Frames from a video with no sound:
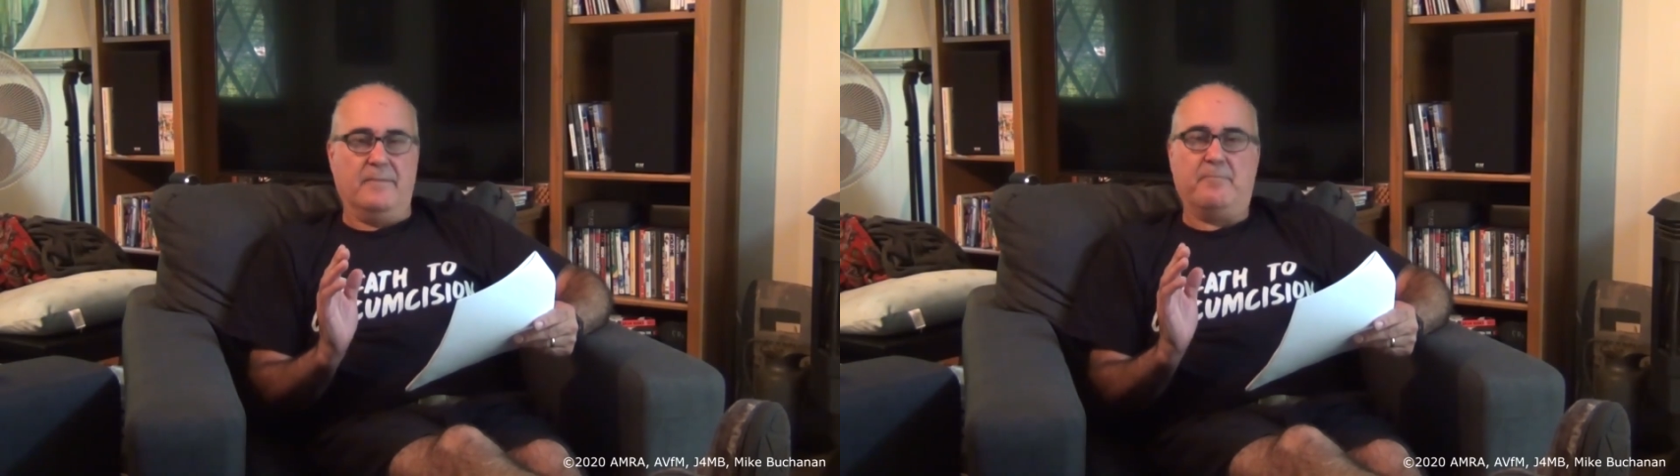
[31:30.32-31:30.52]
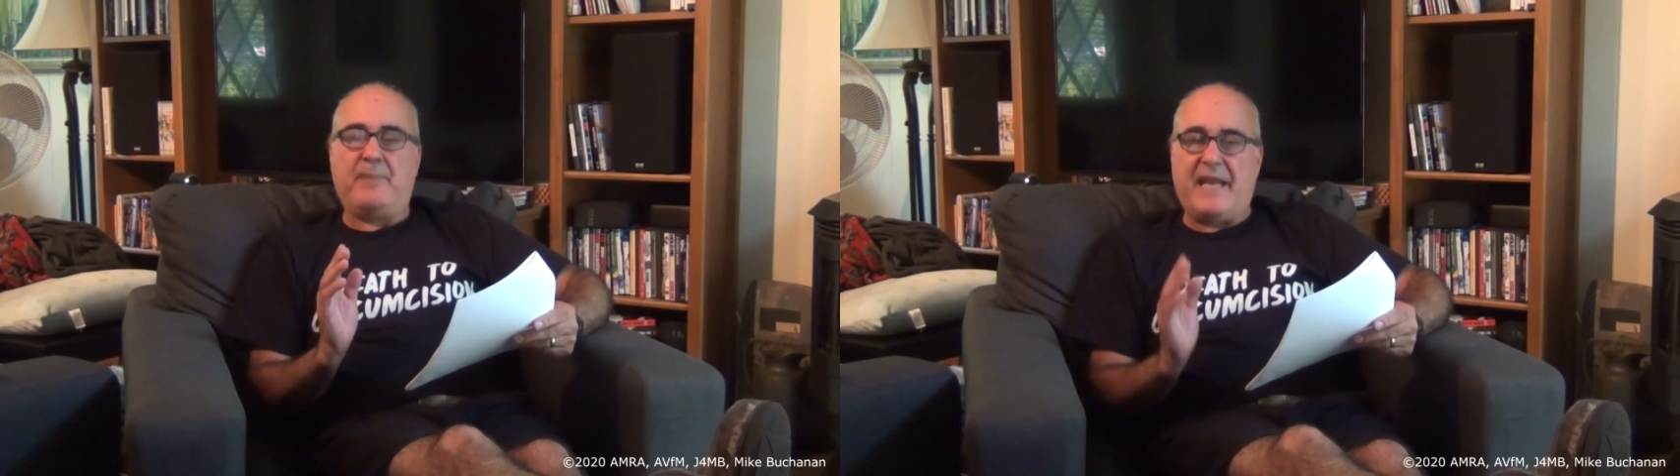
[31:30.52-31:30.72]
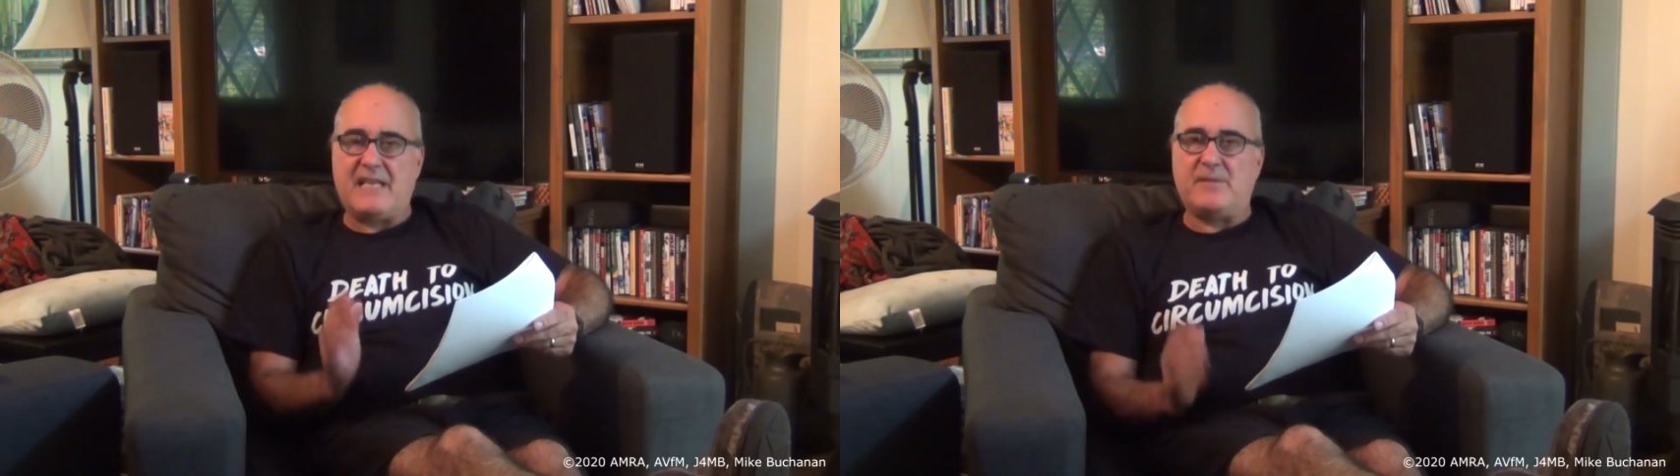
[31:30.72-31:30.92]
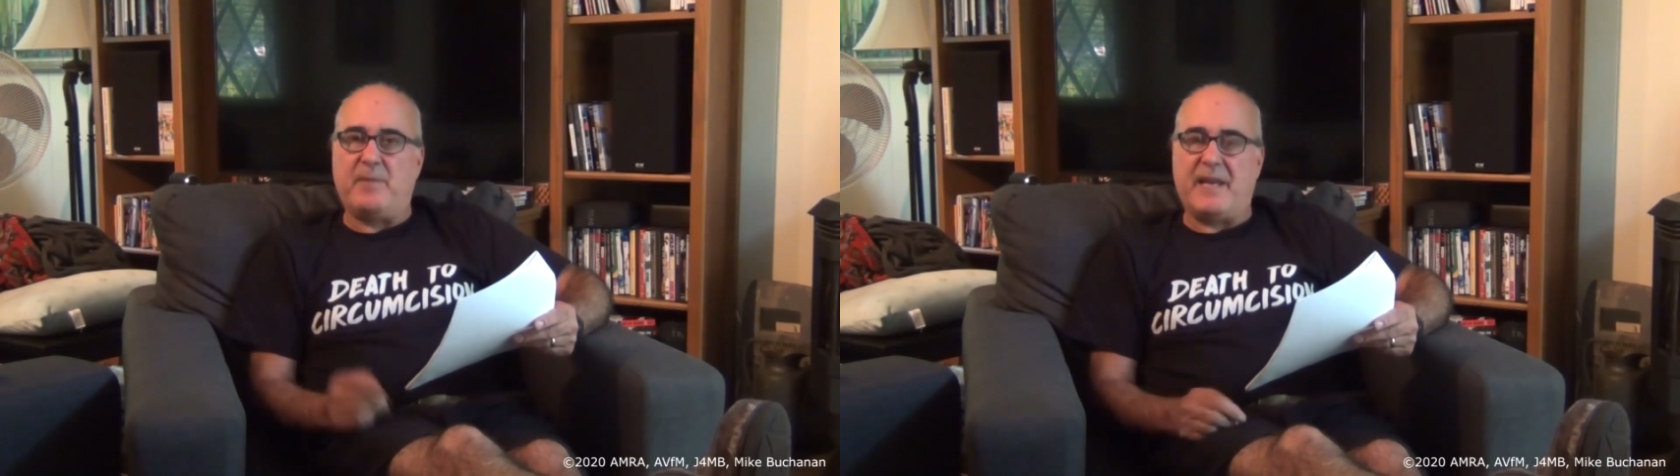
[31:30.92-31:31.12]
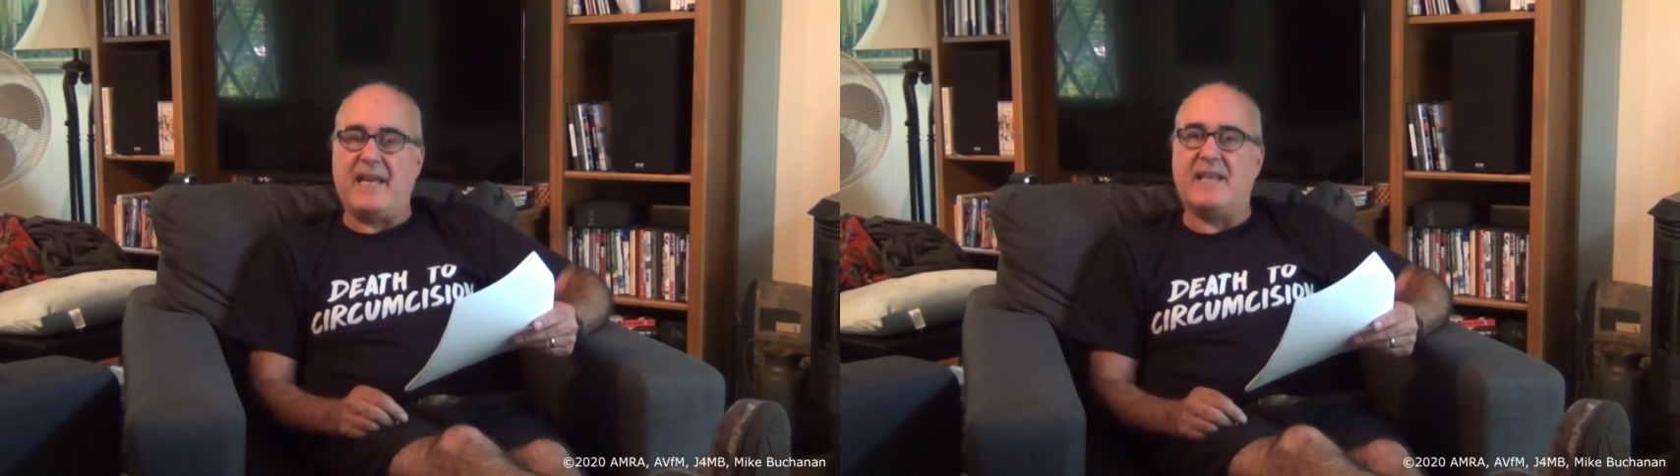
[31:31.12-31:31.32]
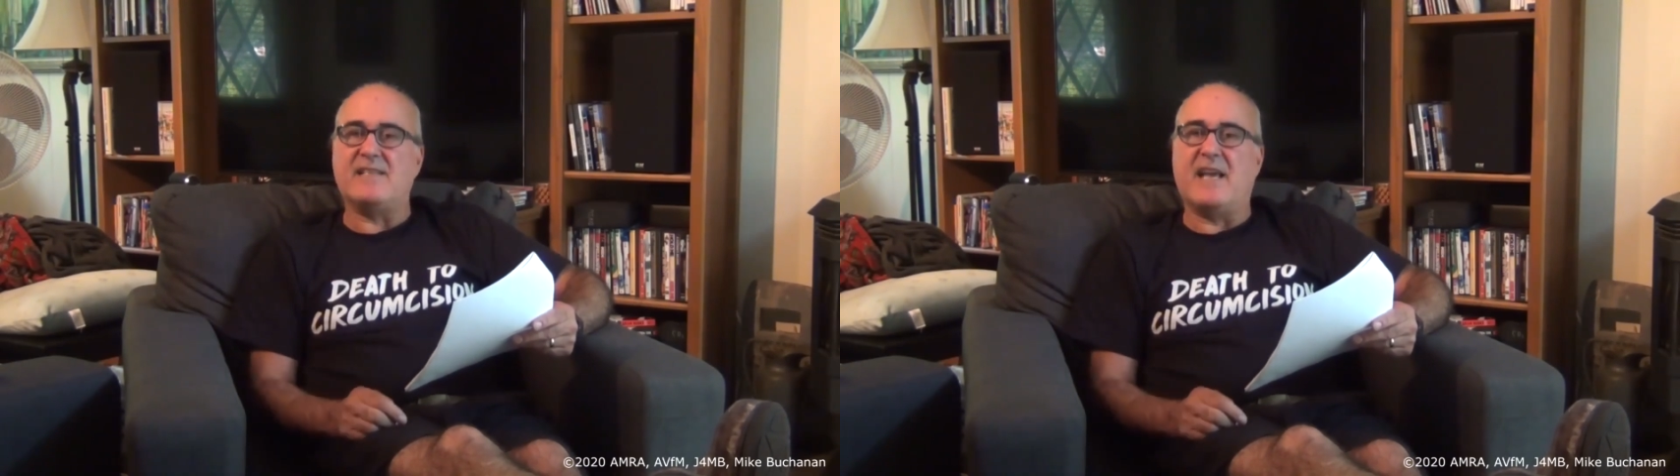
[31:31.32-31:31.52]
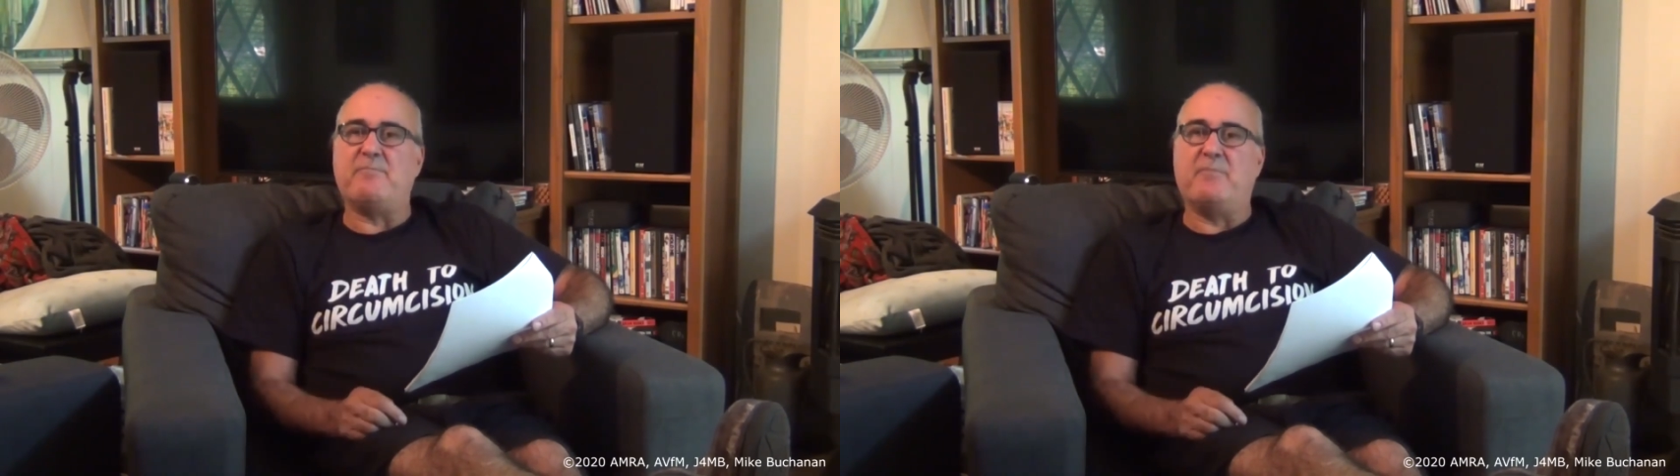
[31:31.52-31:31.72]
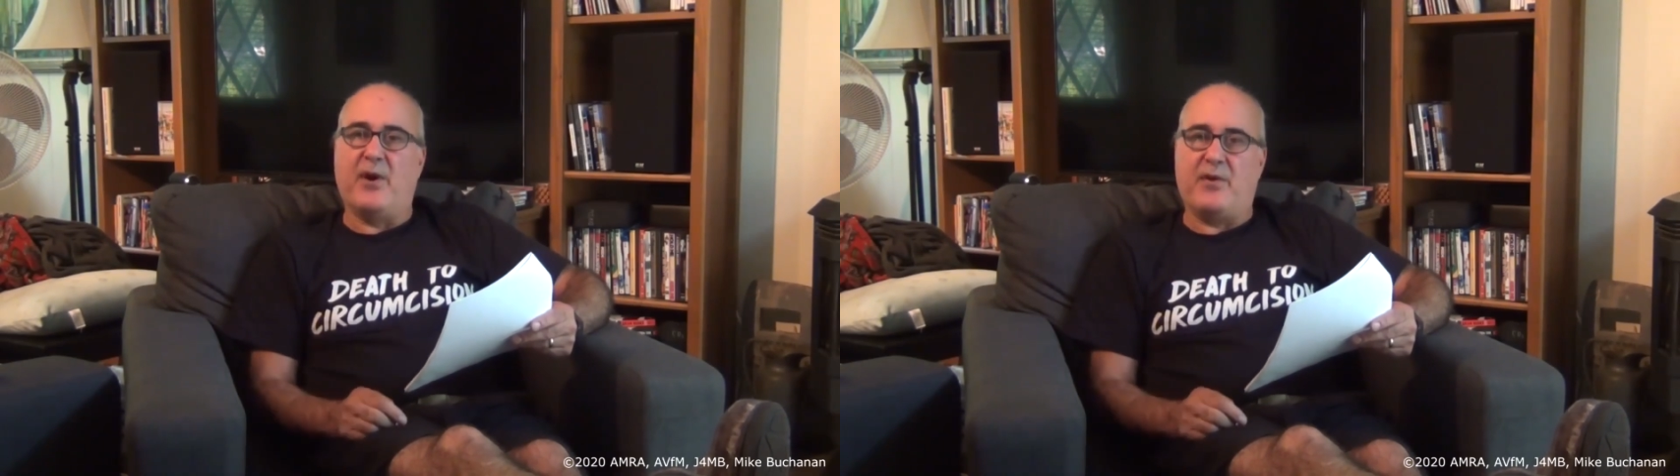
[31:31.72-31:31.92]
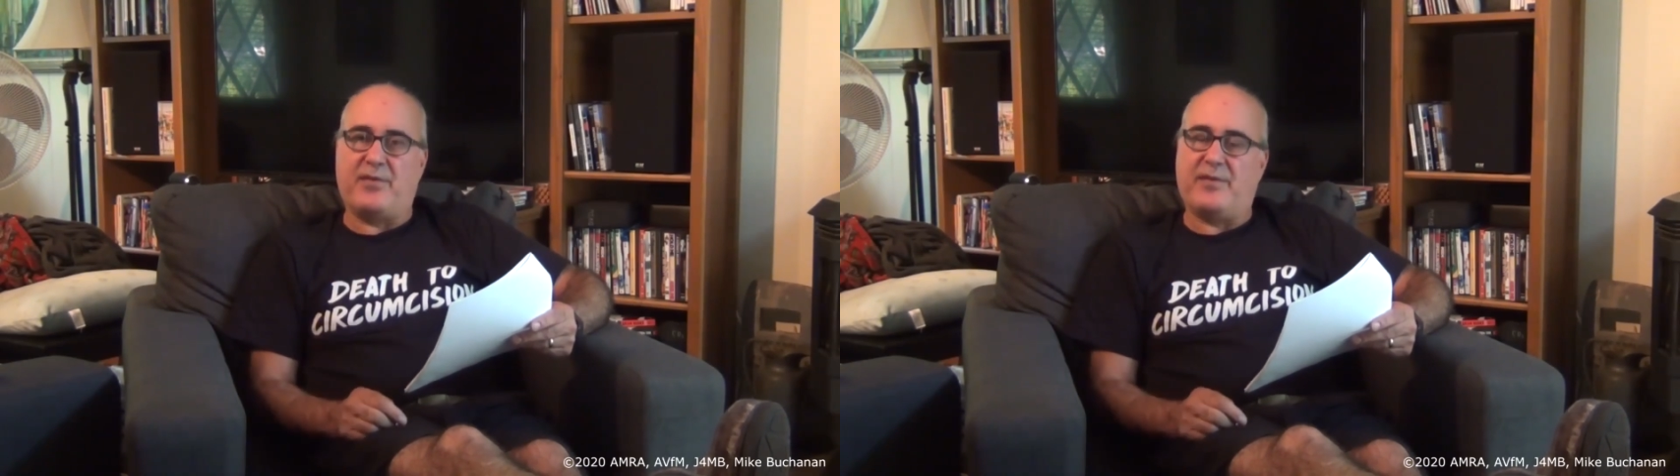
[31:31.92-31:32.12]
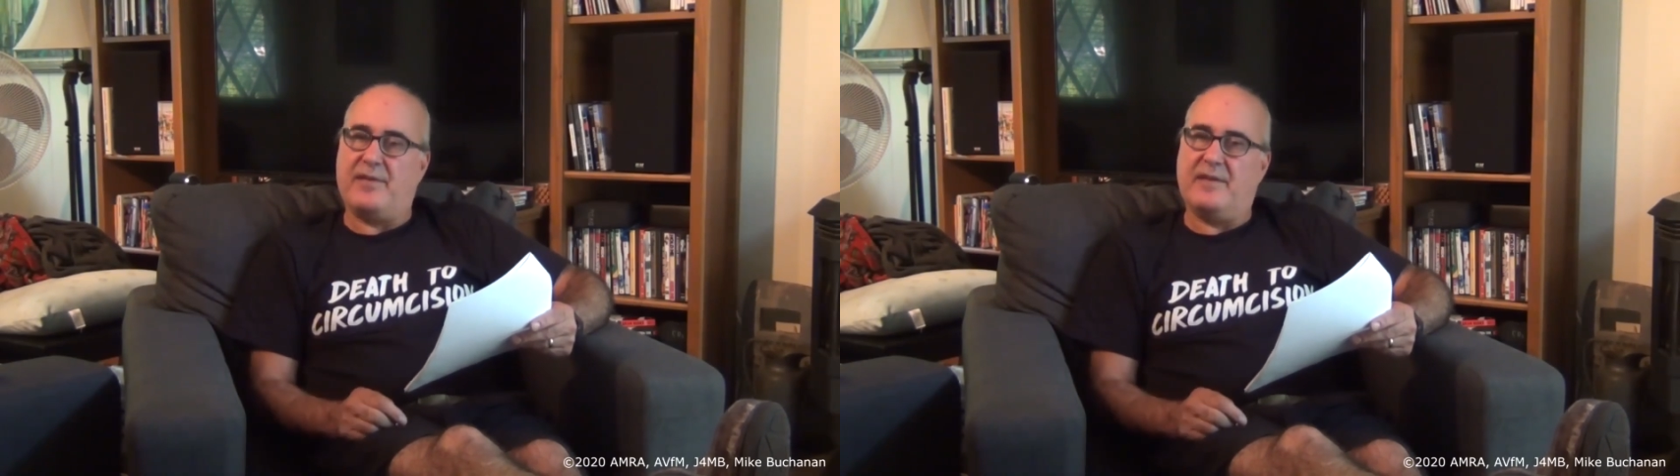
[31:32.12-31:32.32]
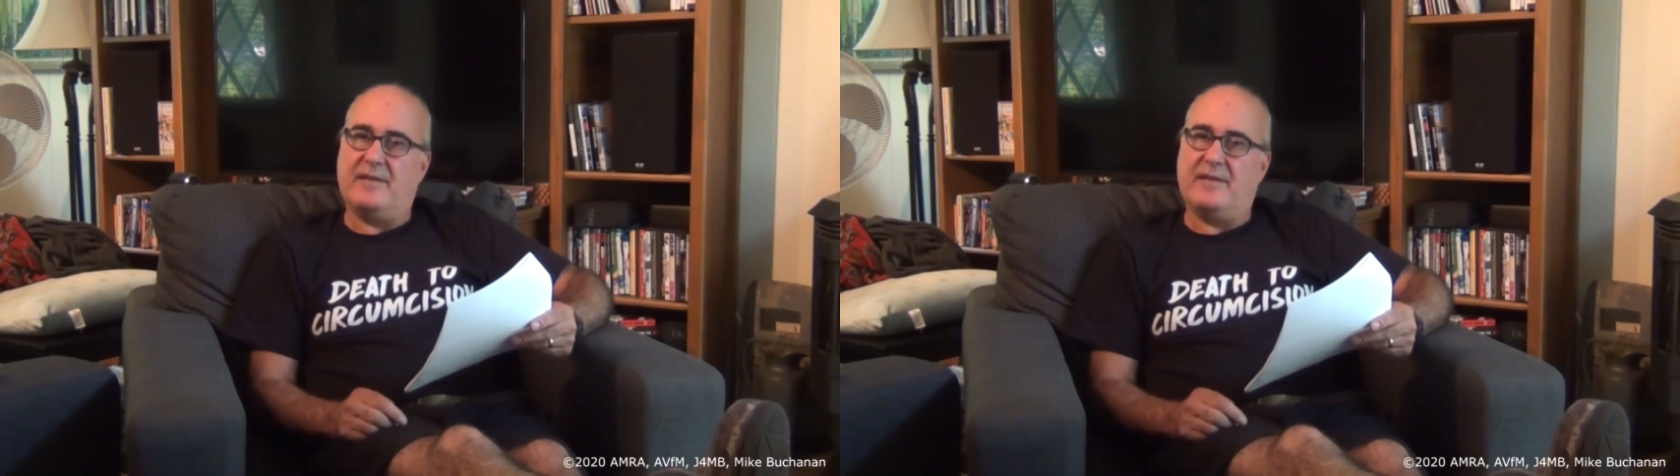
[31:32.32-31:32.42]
Peace begins at birth.